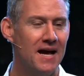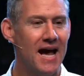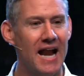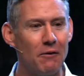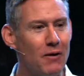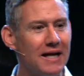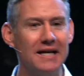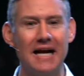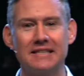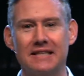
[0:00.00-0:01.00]
And I
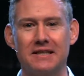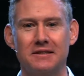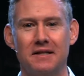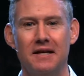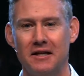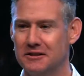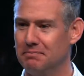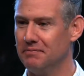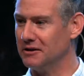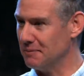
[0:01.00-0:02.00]
recognize that
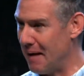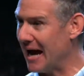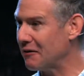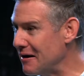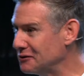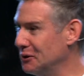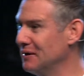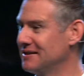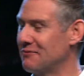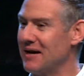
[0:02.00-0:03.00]
there's a background to
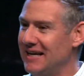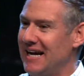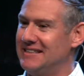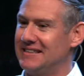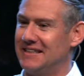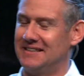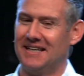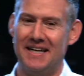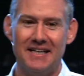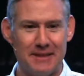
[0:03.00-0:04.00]
us. I recognize that there's
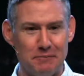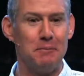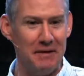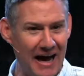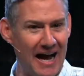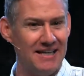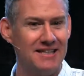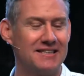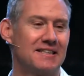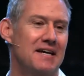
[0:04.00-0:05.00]
something behind
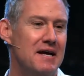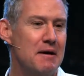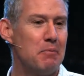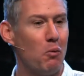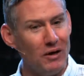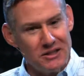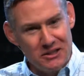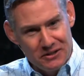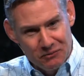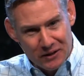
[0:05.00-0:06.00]
us. But
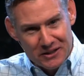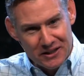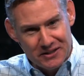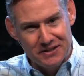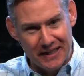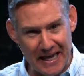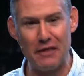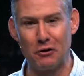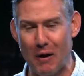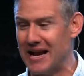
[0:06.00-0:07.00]
what's us
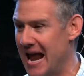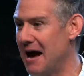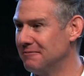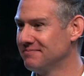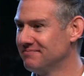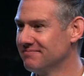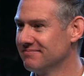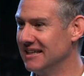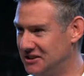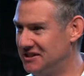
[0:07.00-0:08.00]
together right now?
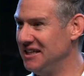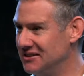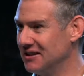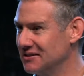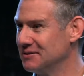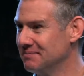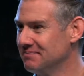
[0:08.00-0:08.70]
It's Jesus.